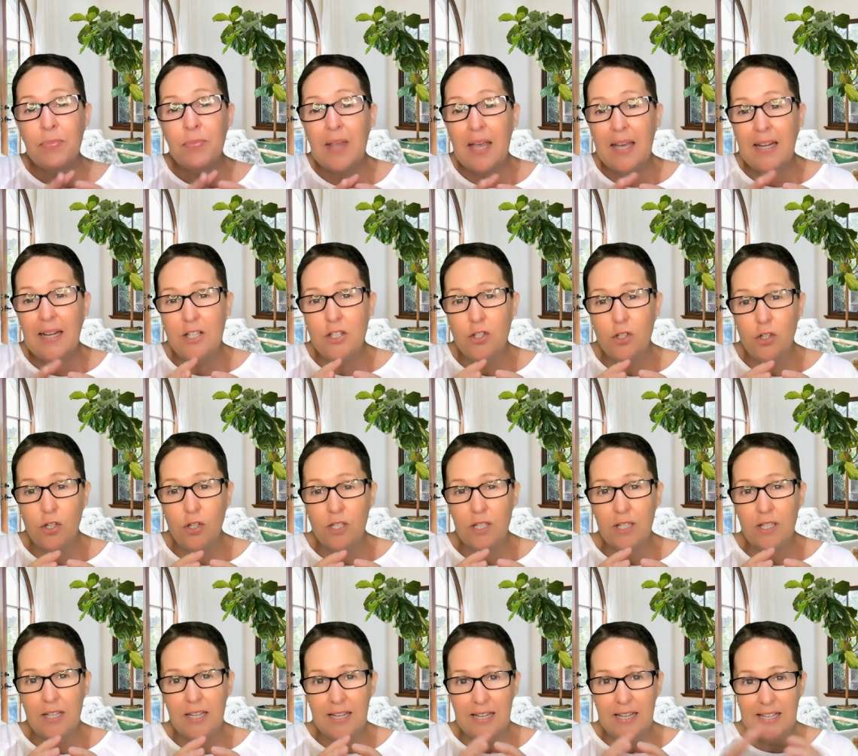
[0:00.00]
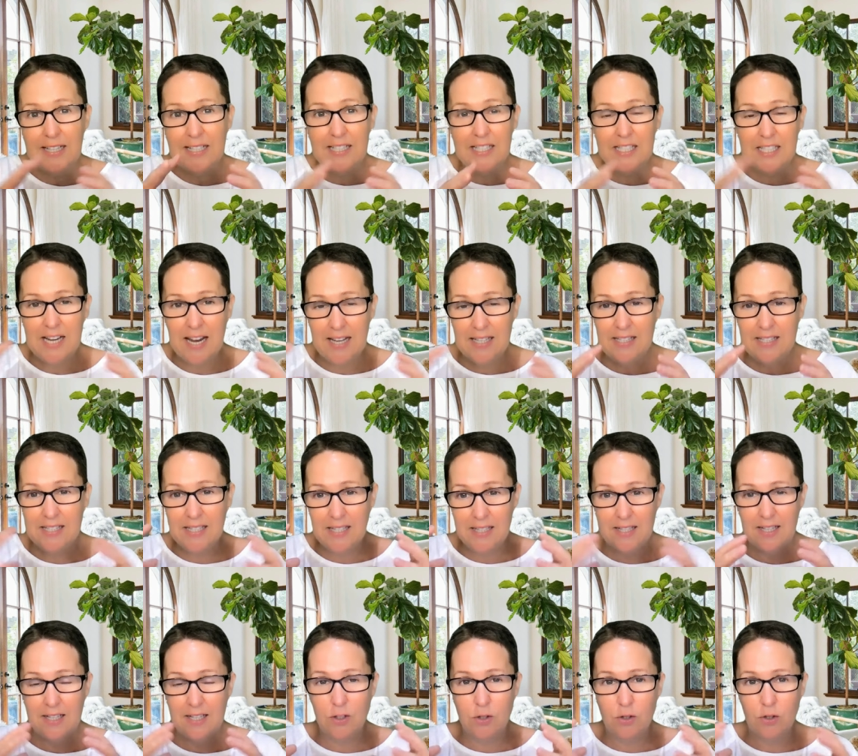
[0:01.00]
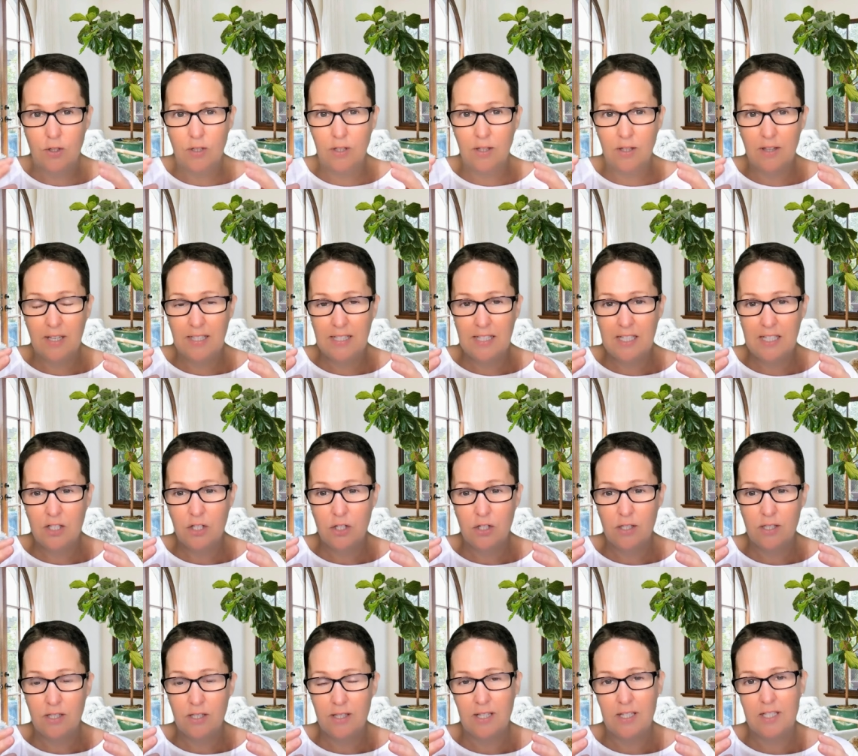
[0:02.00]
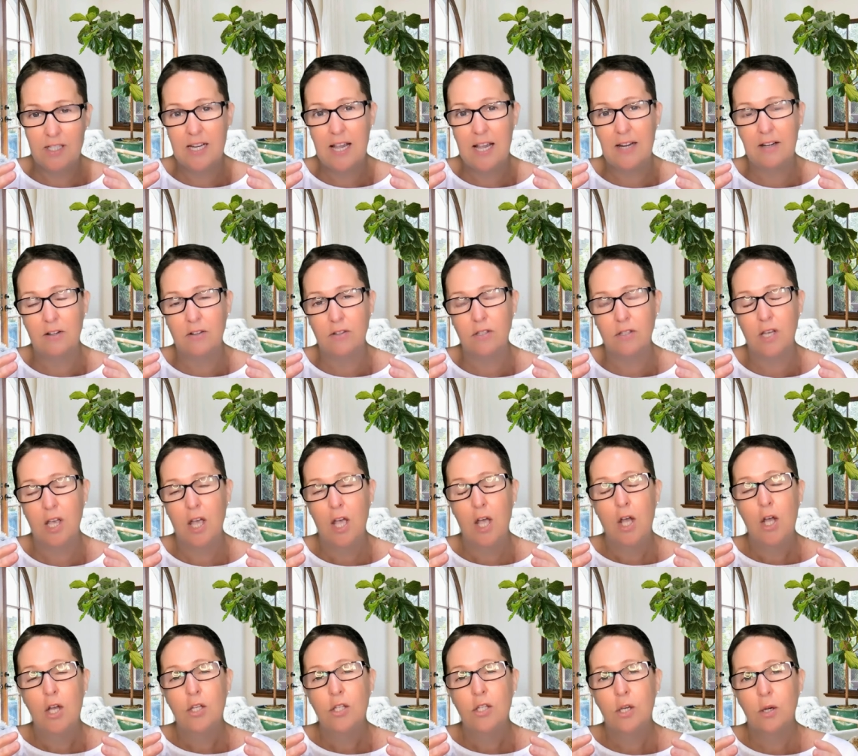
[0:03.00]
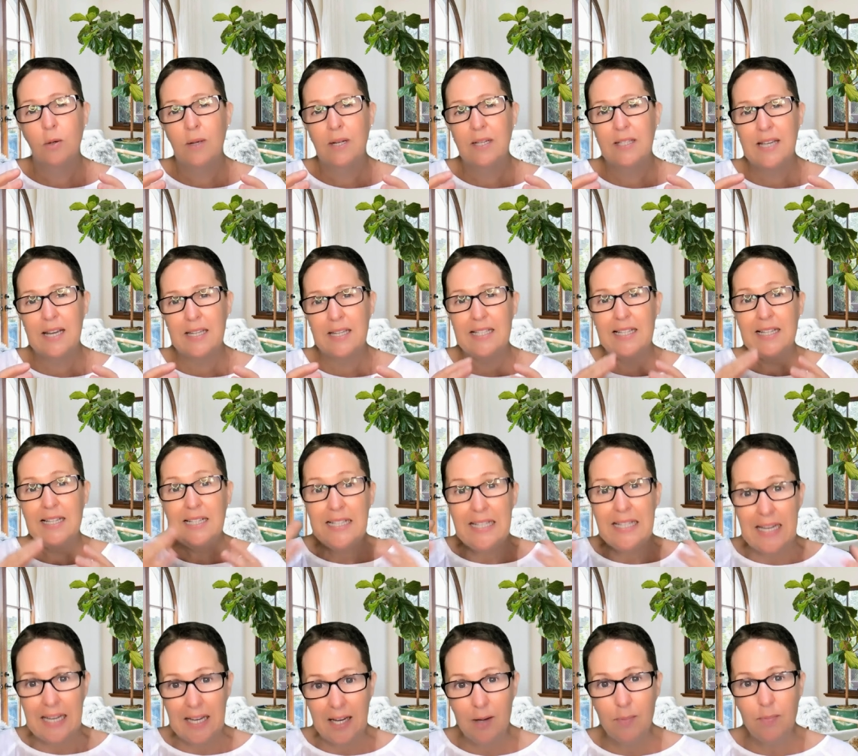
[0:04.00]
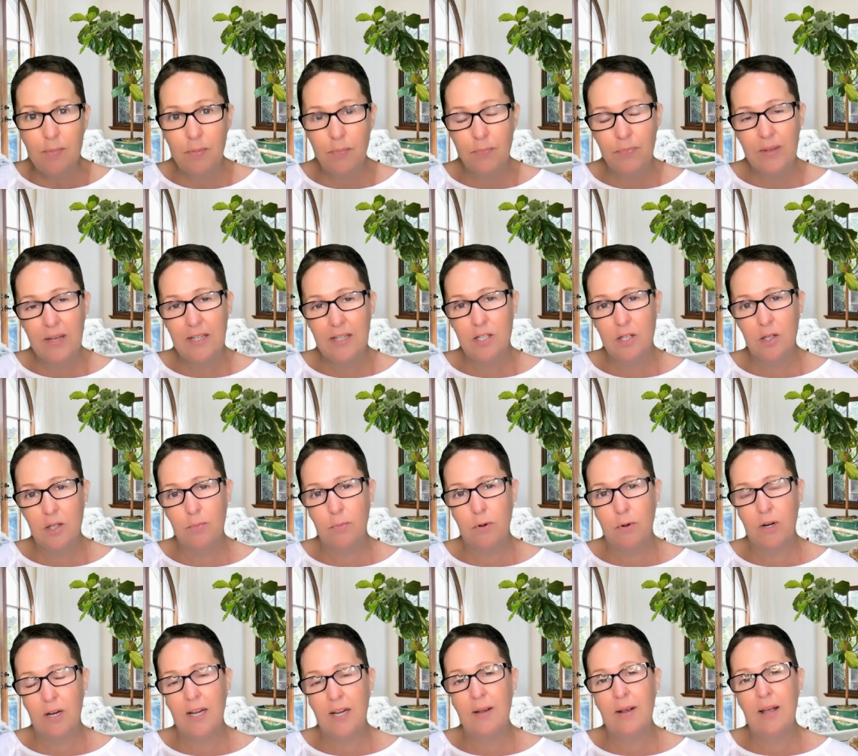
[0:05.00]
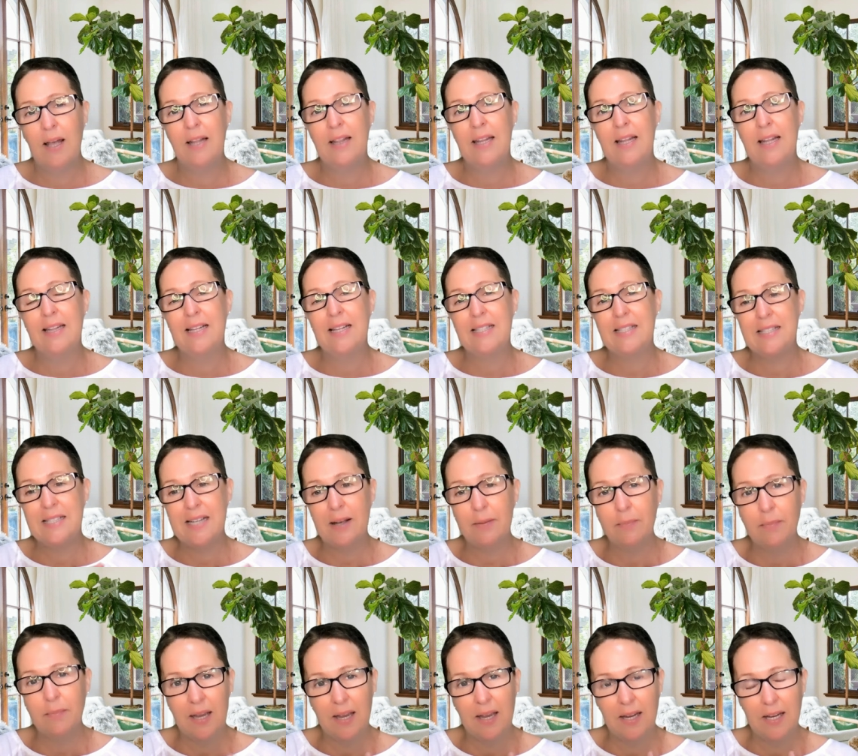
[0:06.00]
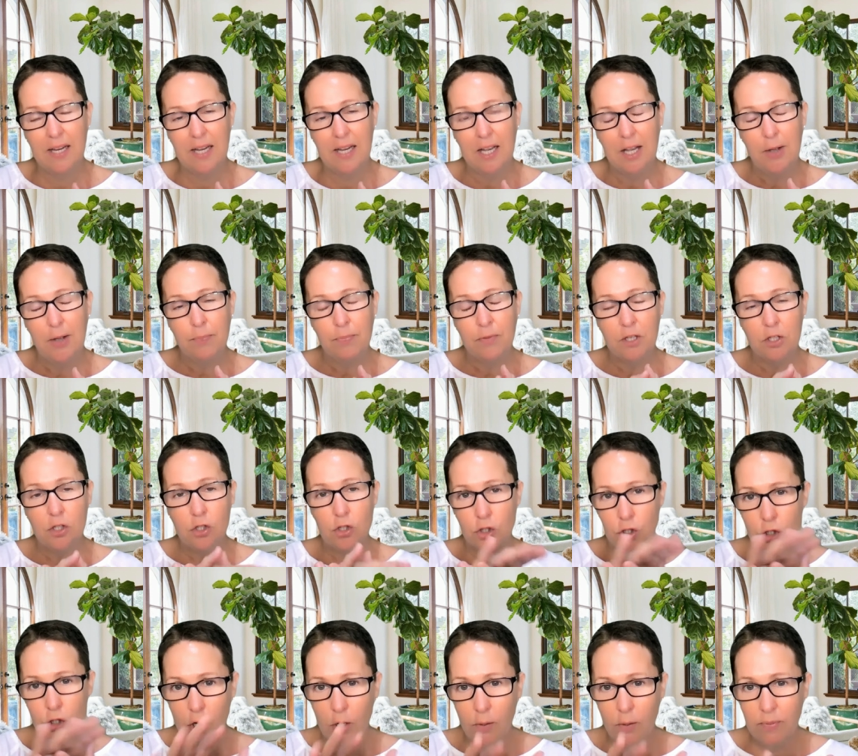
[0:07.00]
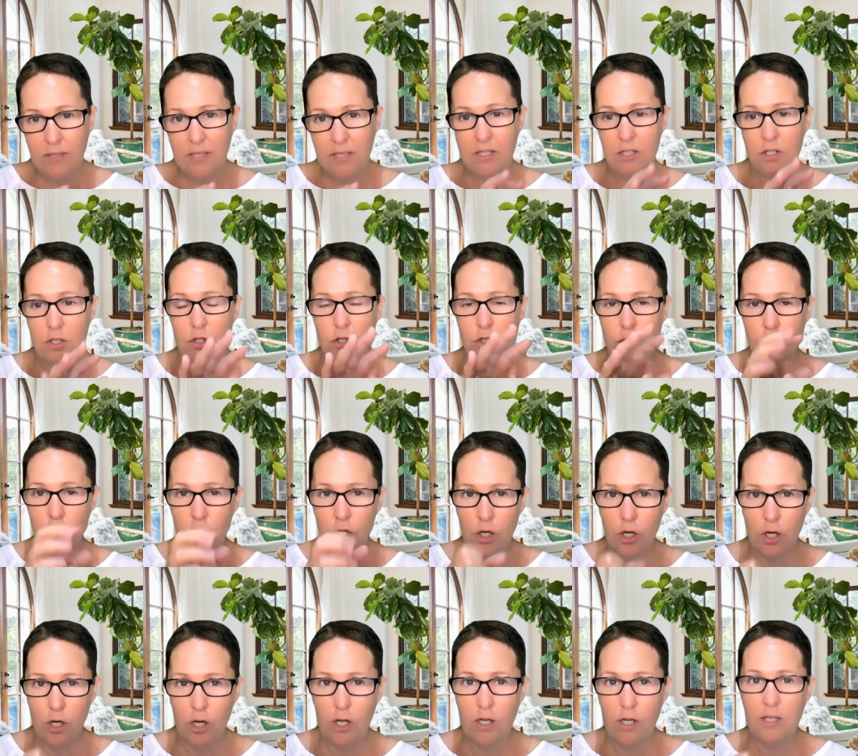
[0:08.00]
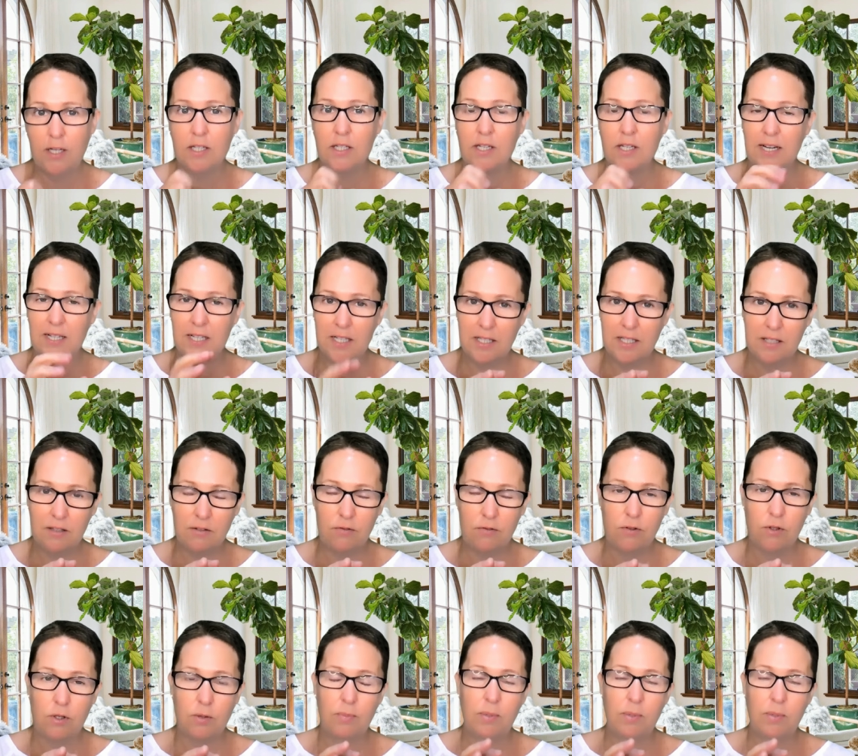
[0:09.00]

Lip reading: And it's usually congested in all the tissues and the channels. So it's actually deep into the body. And then the stomach's job is to churn and digest the food.